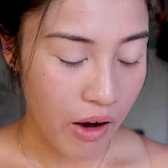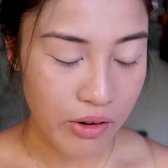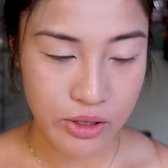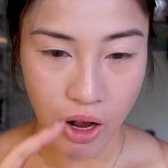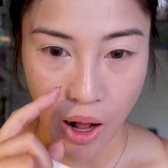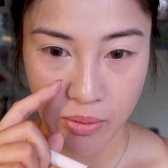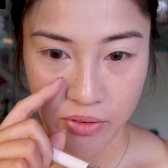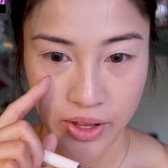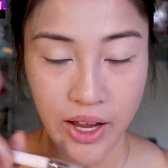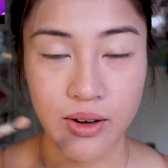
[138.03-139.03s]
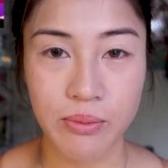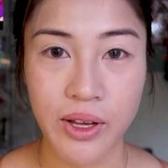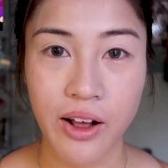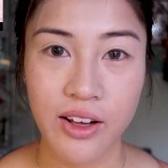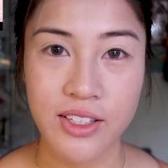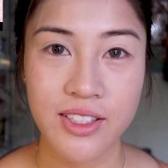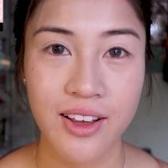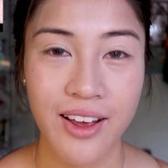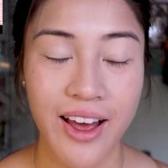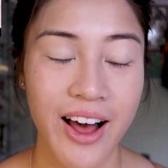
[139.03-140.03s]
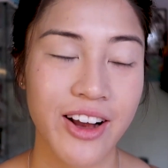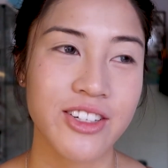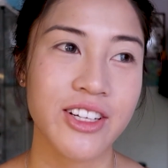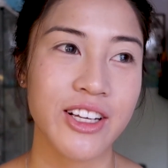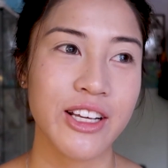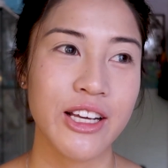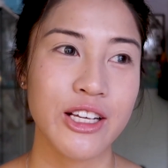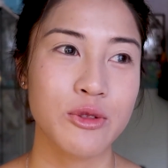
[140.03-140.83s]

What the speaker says: on top of that, because actually,